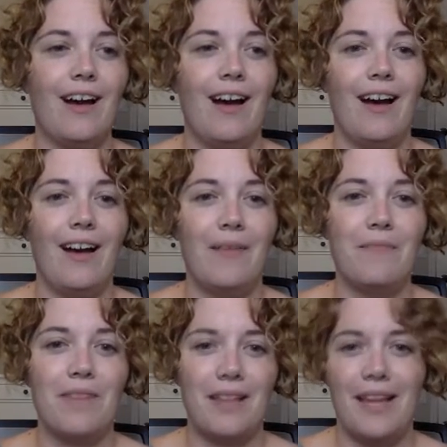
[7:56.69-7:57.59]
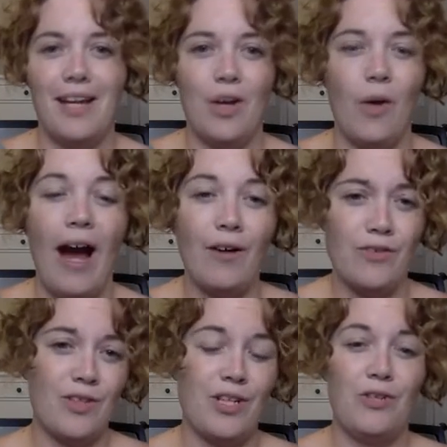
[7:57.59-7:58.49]
that they know how, so
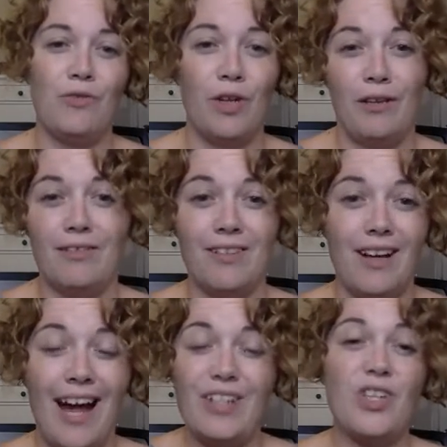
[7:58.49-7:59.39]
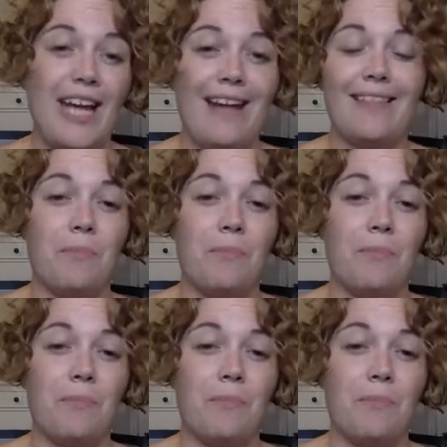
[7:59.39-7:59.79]
that you can educate the